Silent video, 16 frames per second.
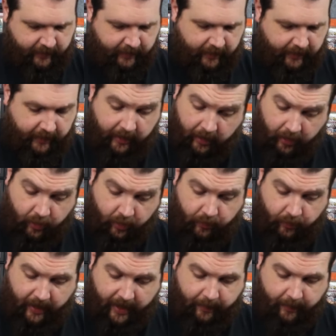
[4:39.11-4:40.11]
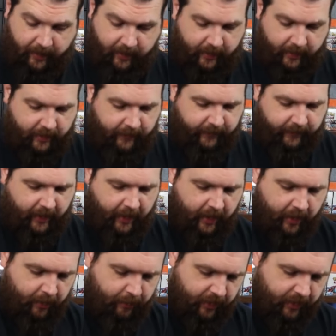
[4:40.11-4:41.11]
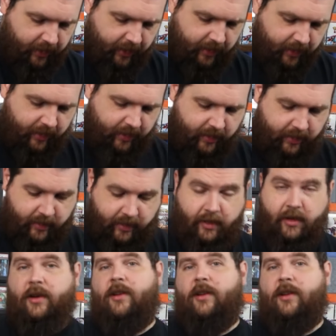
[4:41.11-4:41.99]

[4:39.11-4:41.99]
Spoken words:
Killer Rabbit of Carbonog.